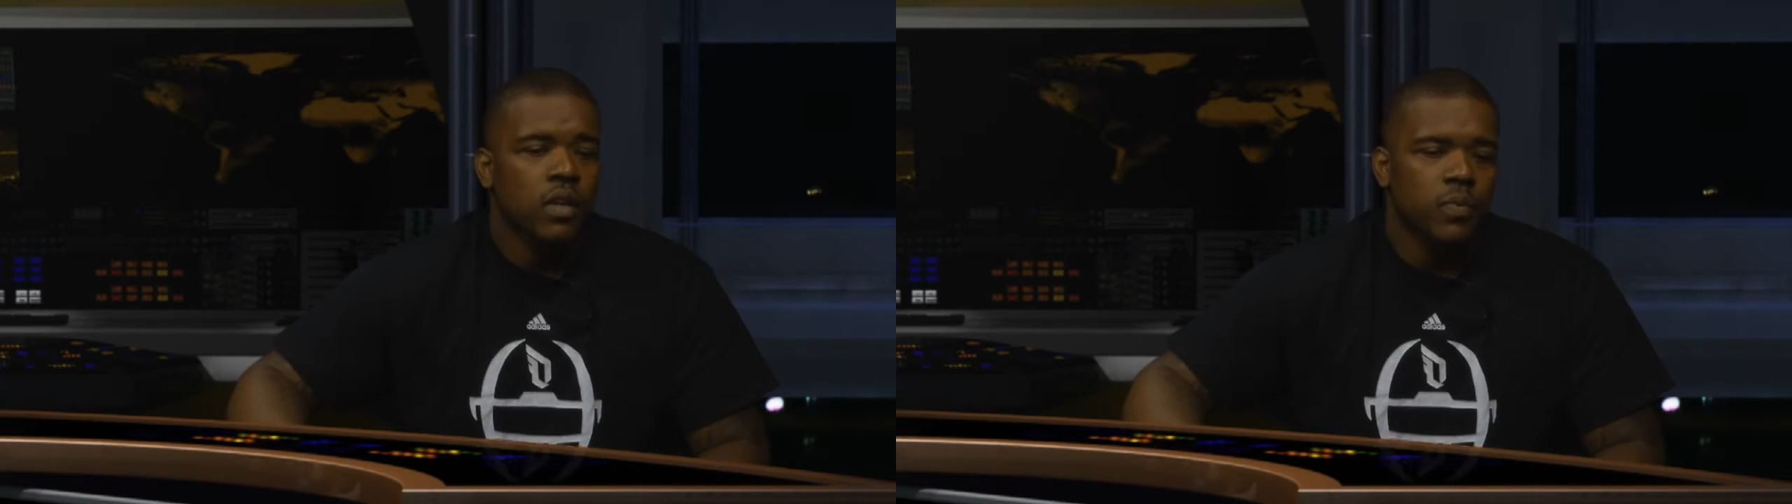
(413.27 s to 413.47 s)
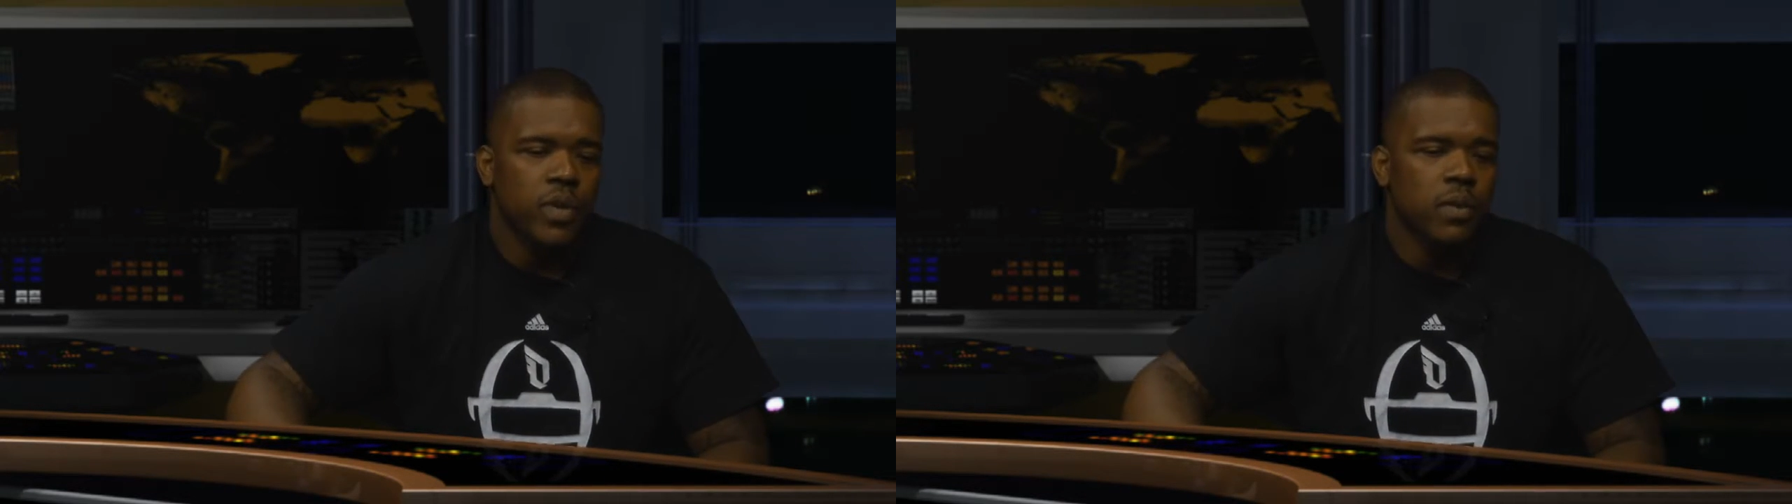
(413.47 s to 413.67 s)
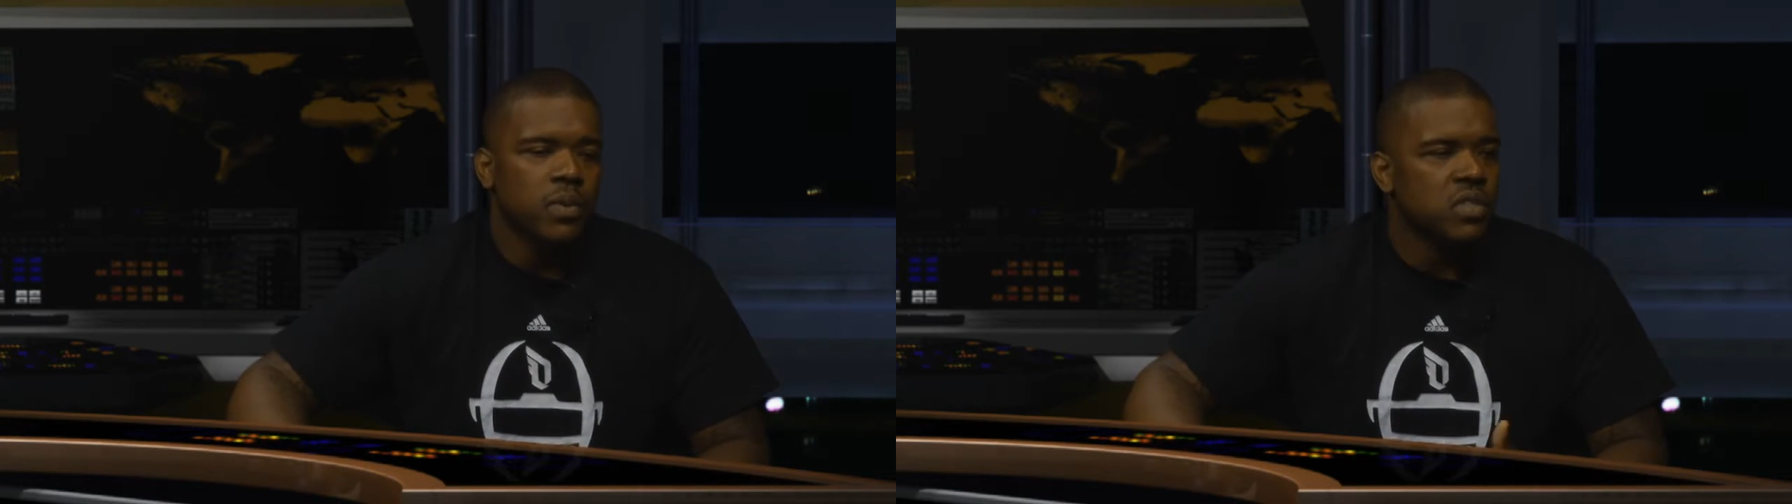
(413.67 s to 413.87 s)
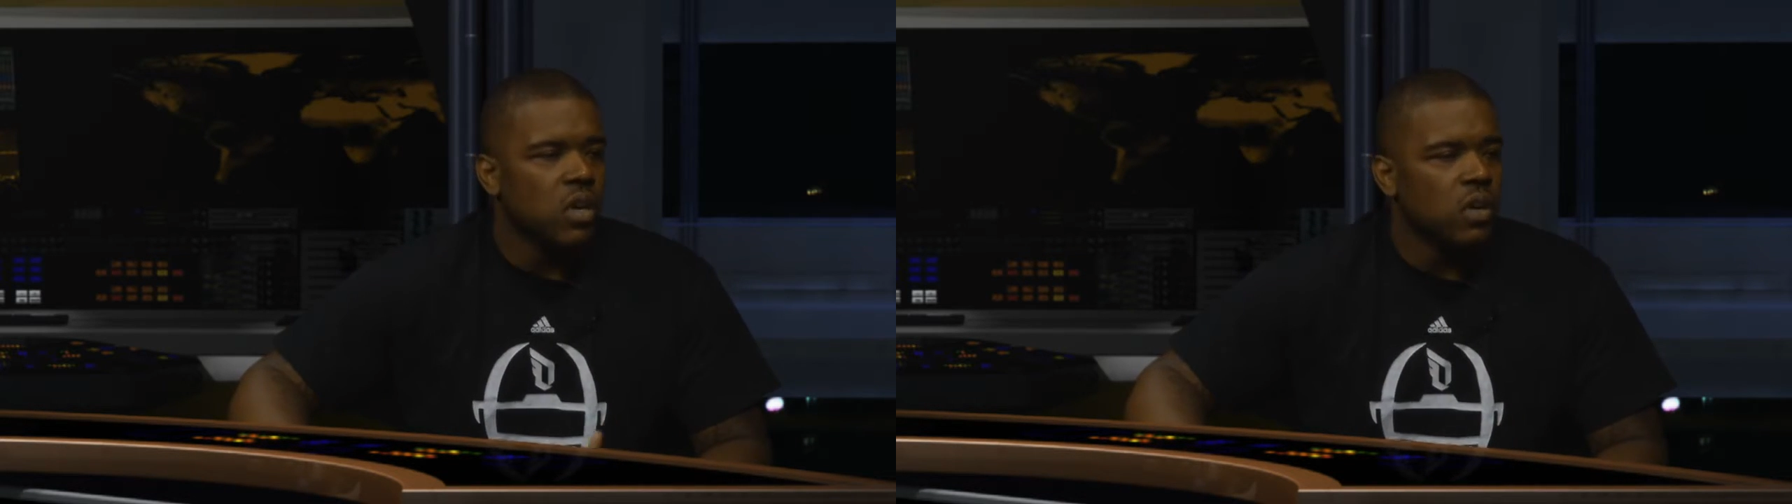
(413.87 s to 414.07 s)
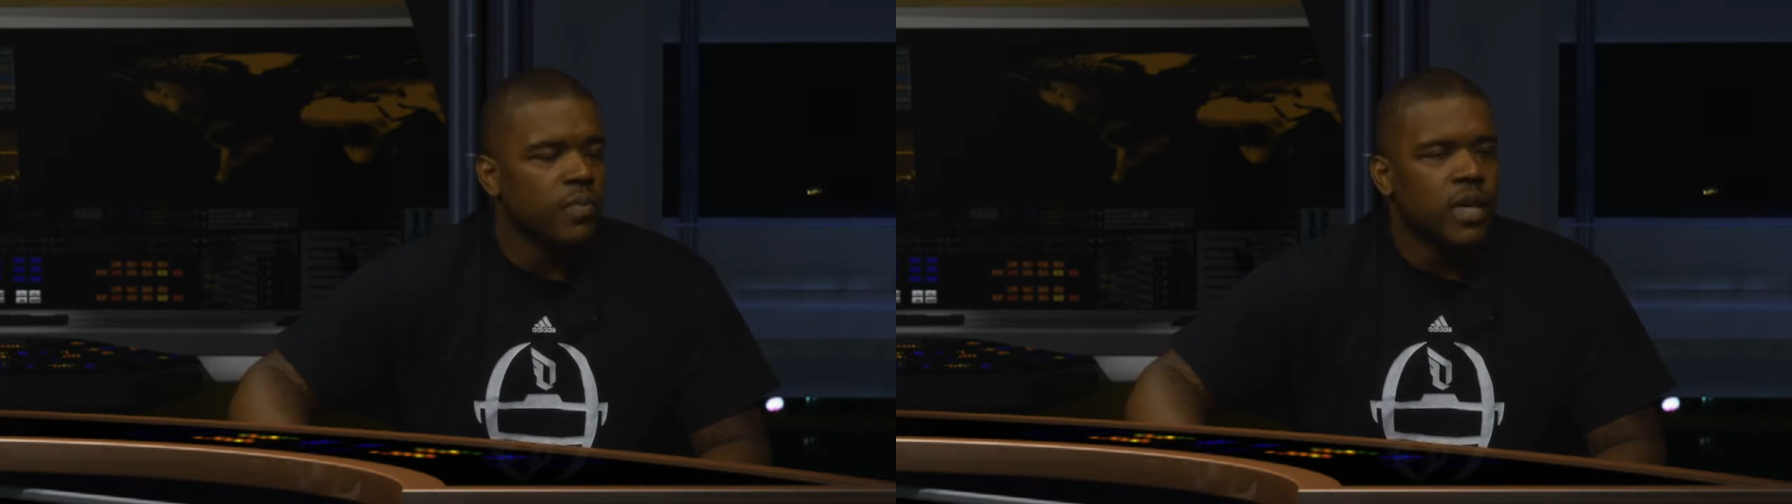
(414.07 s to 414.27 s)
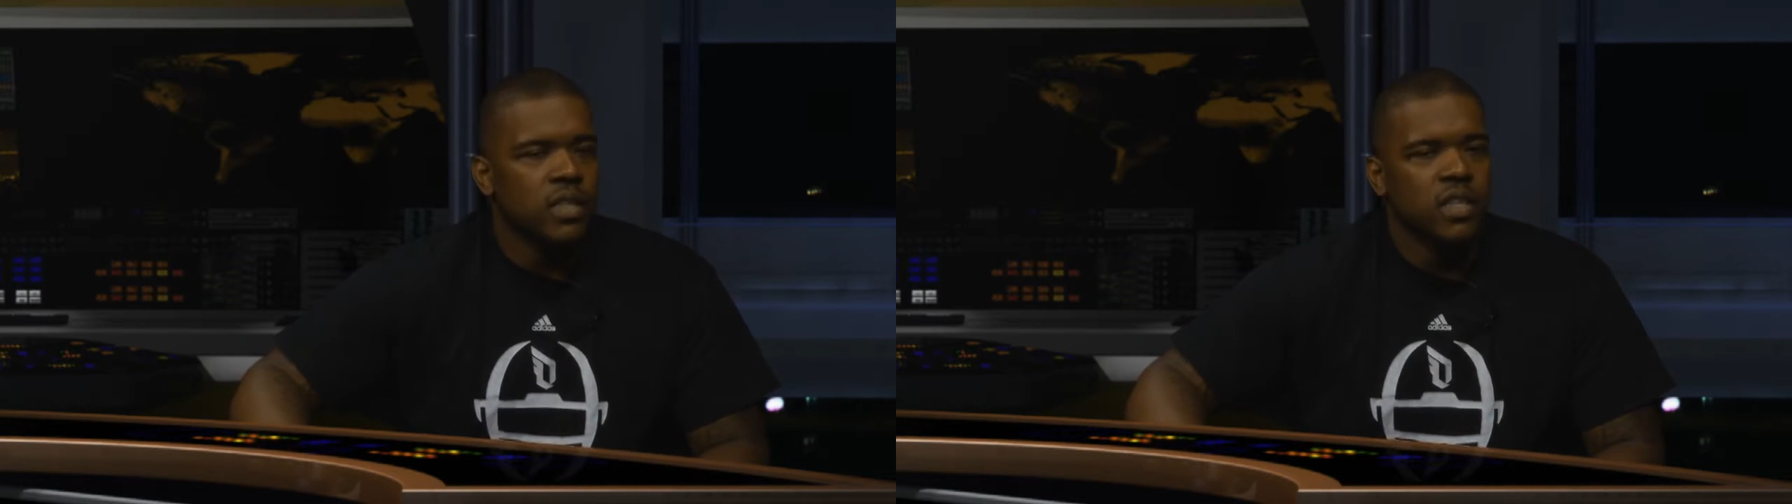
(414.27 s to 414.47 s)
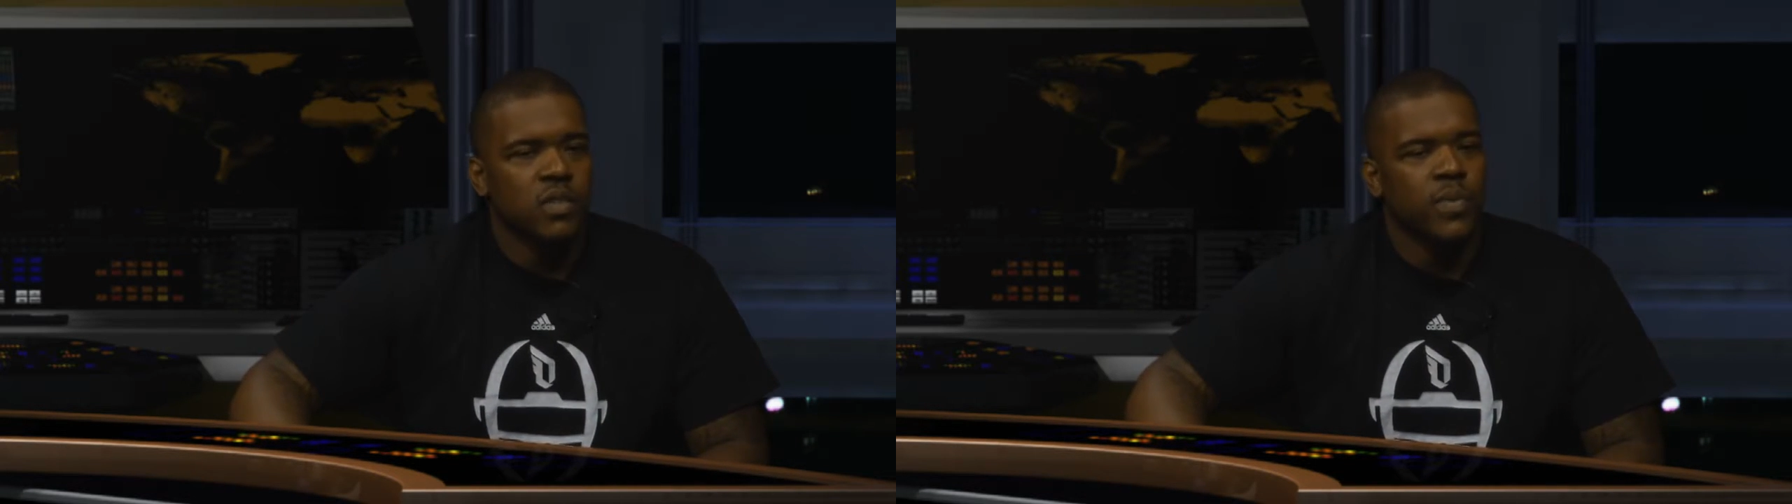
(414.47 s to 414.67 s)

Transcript: be able to talk about things.